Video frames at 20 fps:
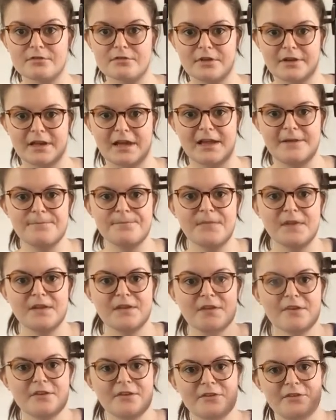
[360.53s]
Okay,
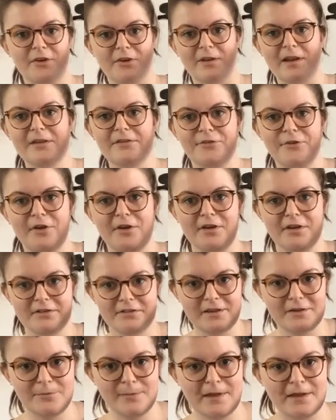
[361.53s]
so let's try to
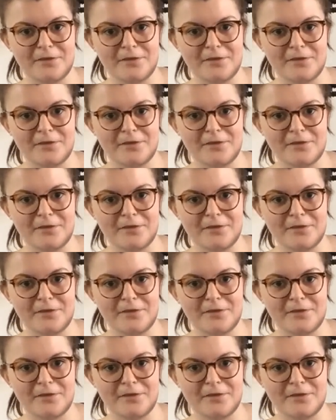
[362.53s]
see if we